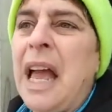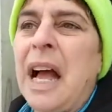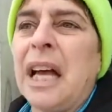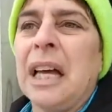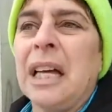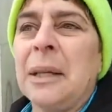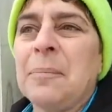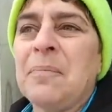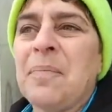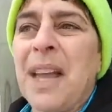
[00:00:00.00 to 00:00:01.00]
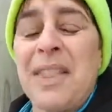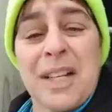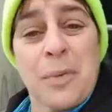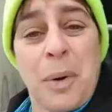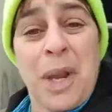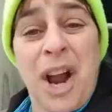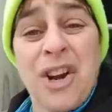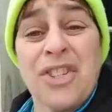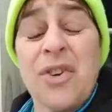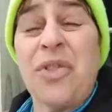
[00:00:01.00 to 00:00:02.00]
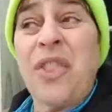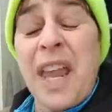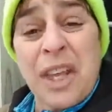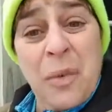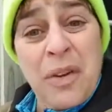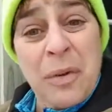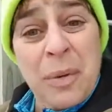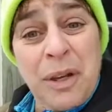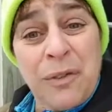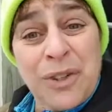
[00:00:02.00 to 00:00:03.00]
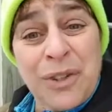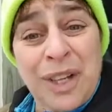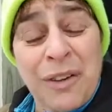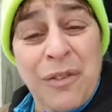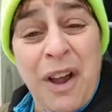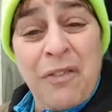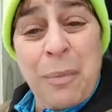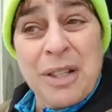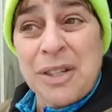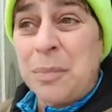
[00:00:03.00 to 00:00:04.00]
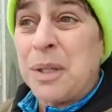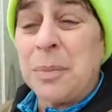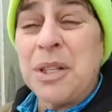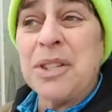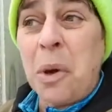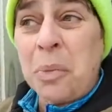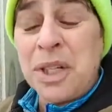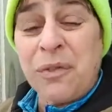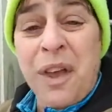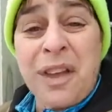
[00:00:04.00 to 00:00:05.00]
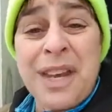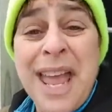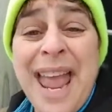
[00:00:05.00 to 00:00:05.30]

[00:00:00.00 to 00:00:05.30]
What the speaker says: And that's where we are. So thank you, everybody, for tuning in for Alphabet Soup. It's been so much fun.